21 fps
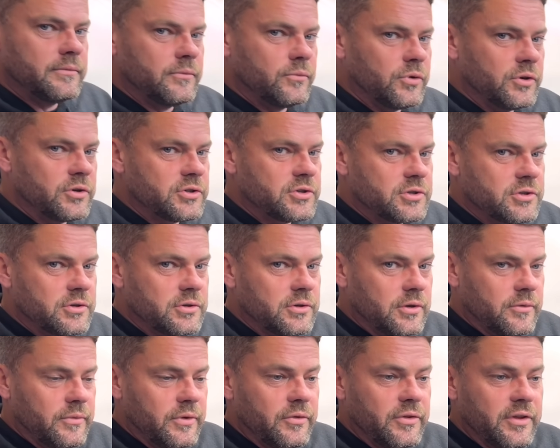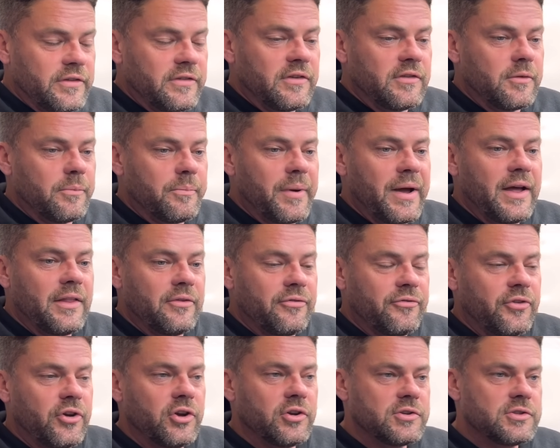which this is about the
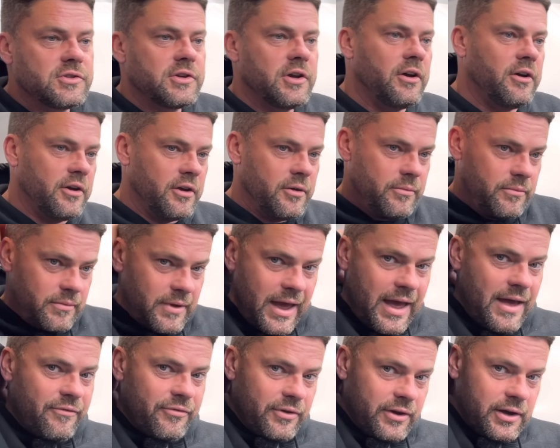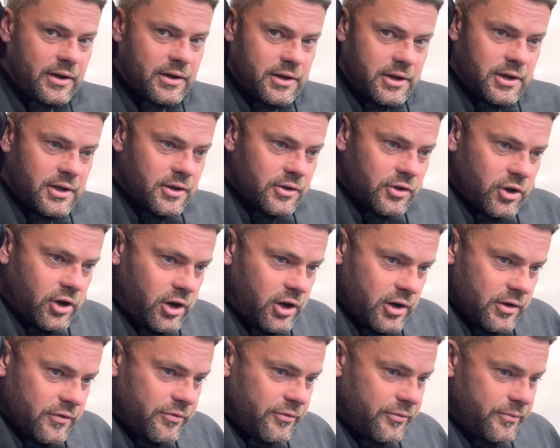first time ever that
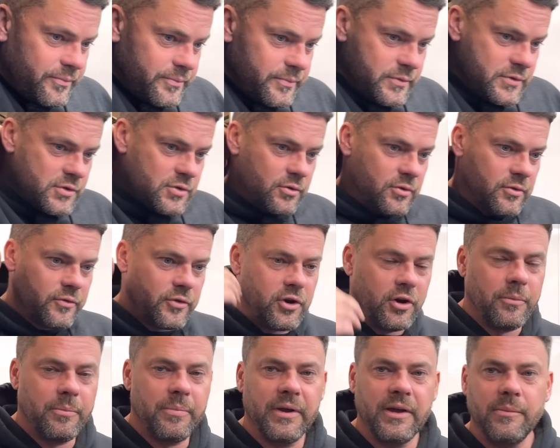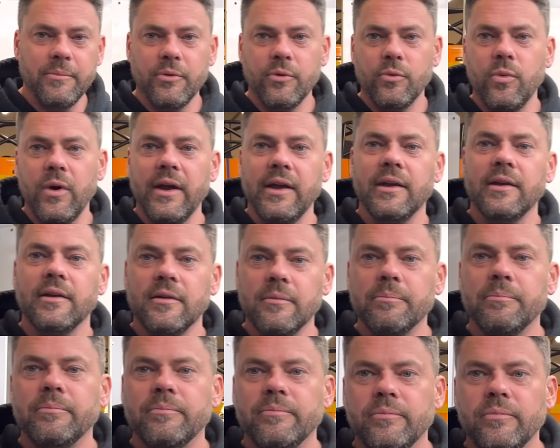I've sort of got people waiting
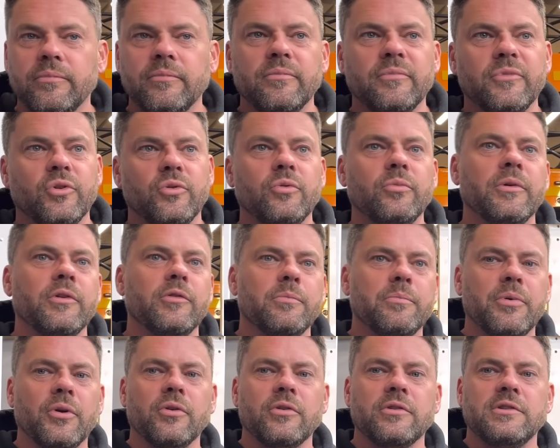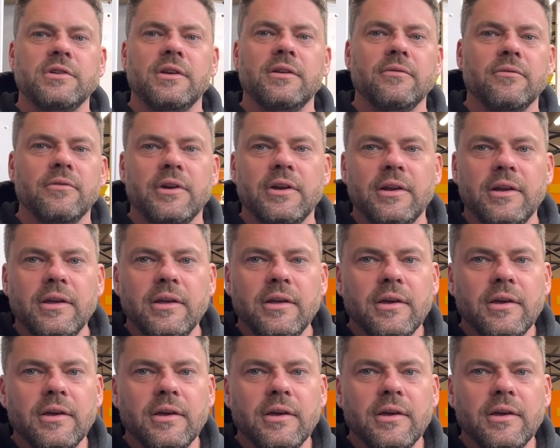and almost booked in, really.